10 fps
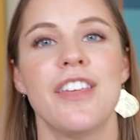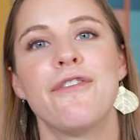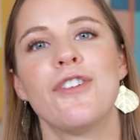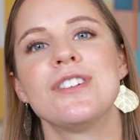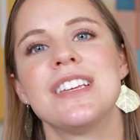The
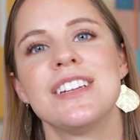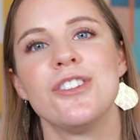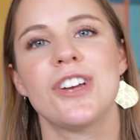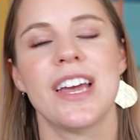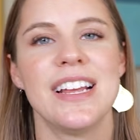first thing to
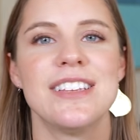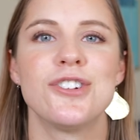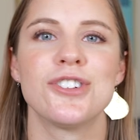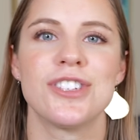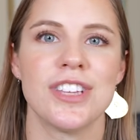look at is
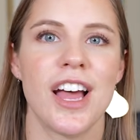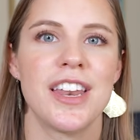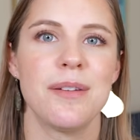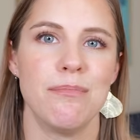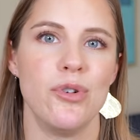your
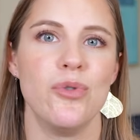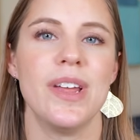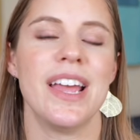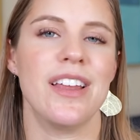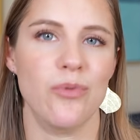sun, moon,
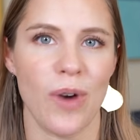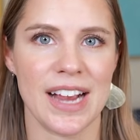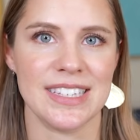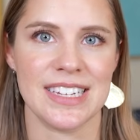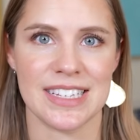and
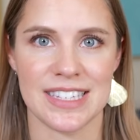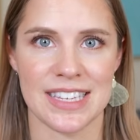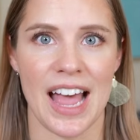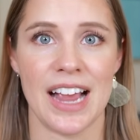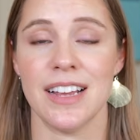rising
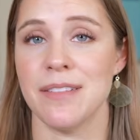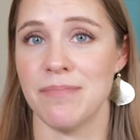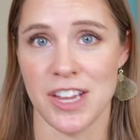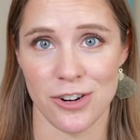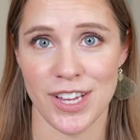sign.
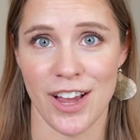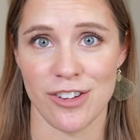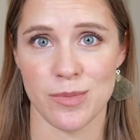Here's how you